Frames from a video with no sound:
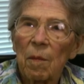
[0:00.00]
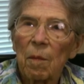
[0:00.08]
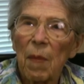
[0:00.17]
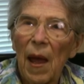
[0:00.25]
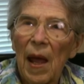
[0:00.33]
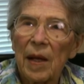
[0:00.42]

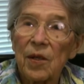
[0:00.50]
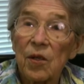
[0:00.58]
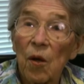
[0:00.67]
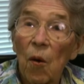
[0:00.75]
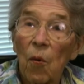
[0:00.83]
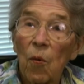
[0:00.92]
bad
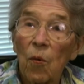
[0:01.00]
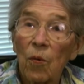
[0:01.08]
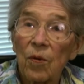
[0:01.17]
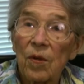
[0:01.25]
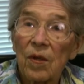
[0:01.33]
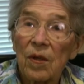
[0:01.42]
soles,
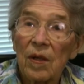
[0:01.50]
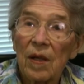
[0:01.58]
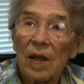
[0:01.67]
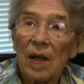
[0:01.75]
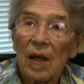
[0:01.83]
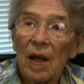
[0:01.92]

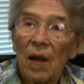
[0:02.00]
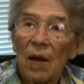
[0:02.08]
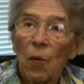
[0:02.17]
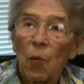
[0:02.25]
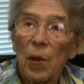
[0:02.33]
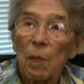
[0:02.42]
we